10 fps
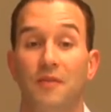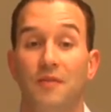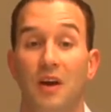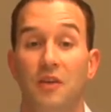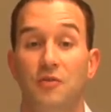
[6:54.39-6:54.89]

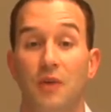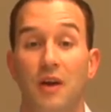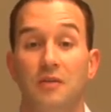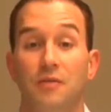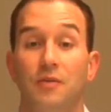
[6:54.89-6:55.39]
but if not
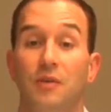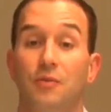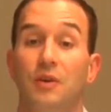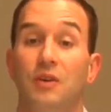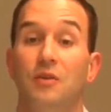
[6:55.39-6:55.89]
addressed,
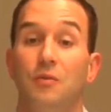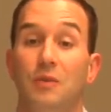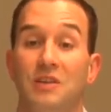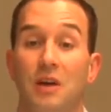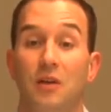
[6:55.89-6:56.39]
feel free
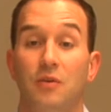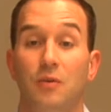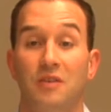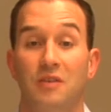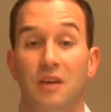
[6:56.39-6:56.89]
to reach
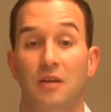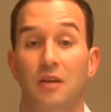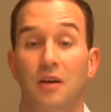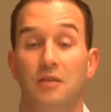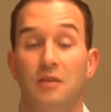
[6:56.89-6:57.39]
out to us at
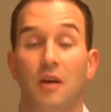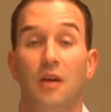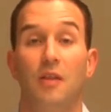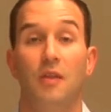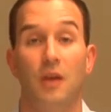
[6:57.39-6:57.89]
ANDalyze.
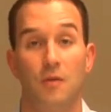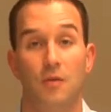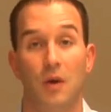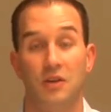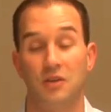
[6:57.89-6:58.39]

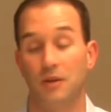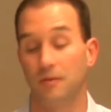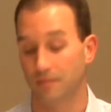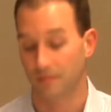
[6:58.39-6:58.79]
Thank you for watching.